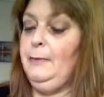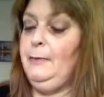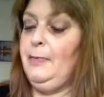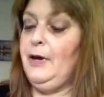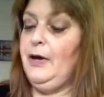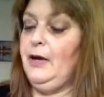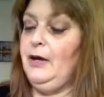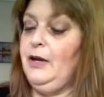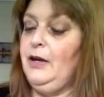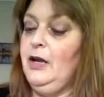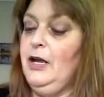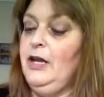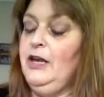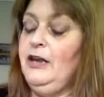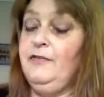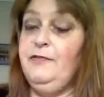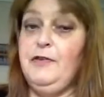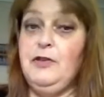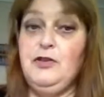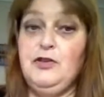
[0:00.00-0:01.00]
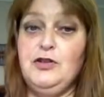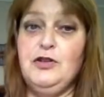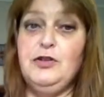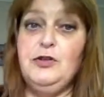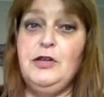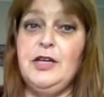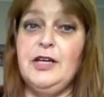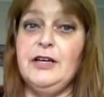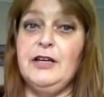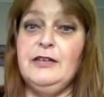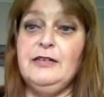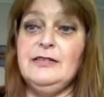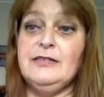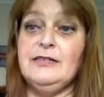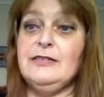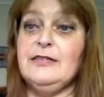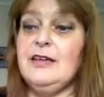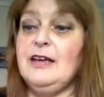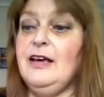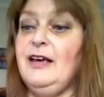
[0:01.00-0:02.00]
But if you do
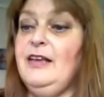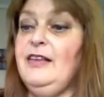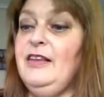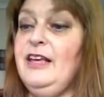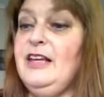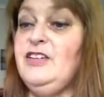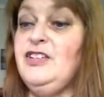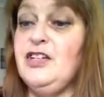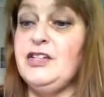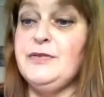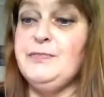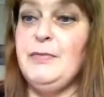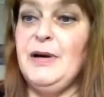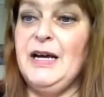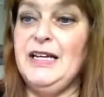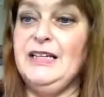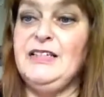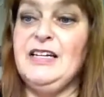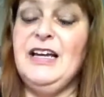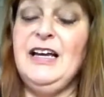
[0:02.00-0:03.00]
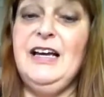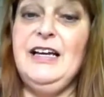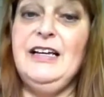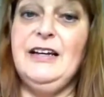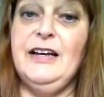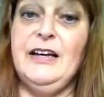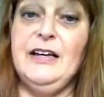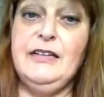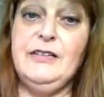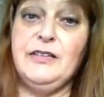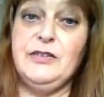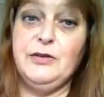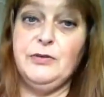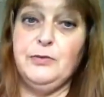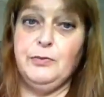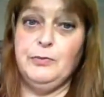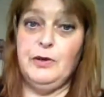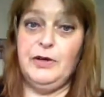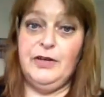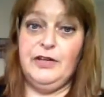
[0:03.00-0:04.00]
this and then just maintain it
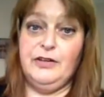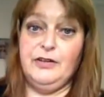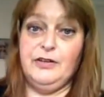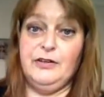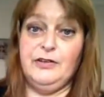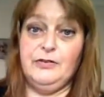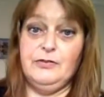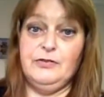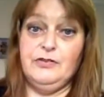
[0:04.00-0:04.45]
with